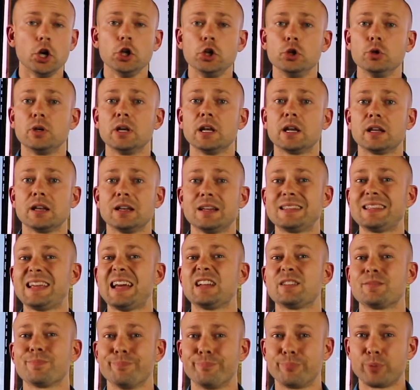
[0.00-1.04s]
you get an
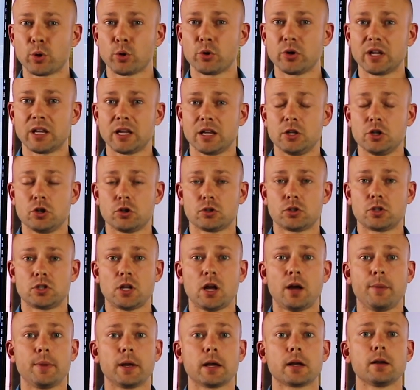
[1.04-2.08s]
intense burning in your
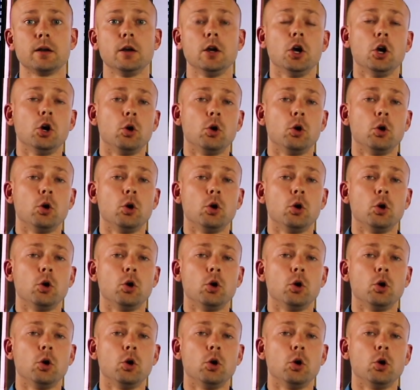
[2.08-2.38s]
stomach.